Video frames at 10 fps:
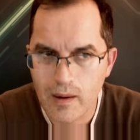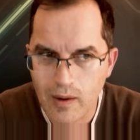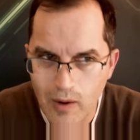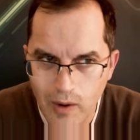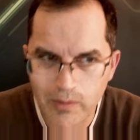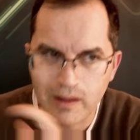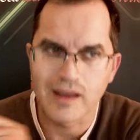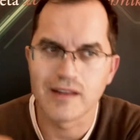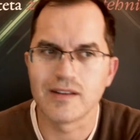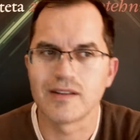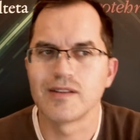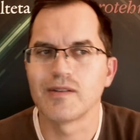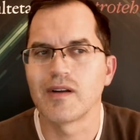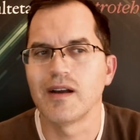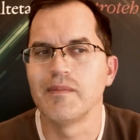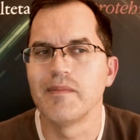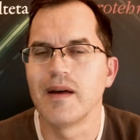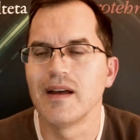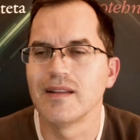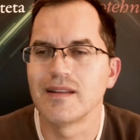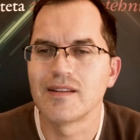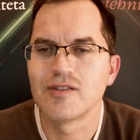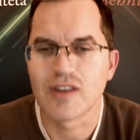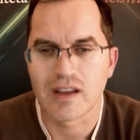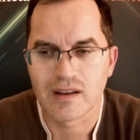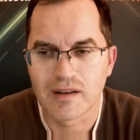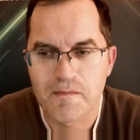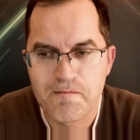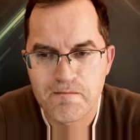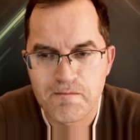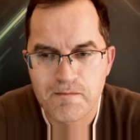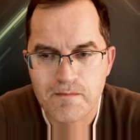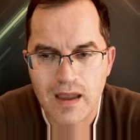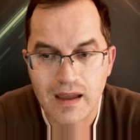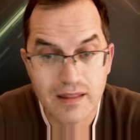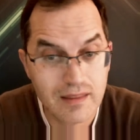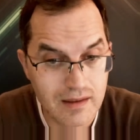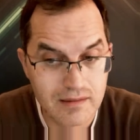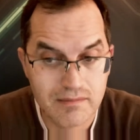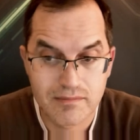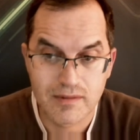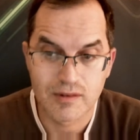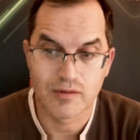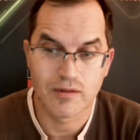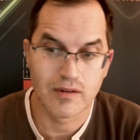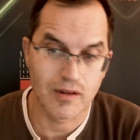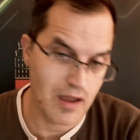obligated to come and check. And then you have a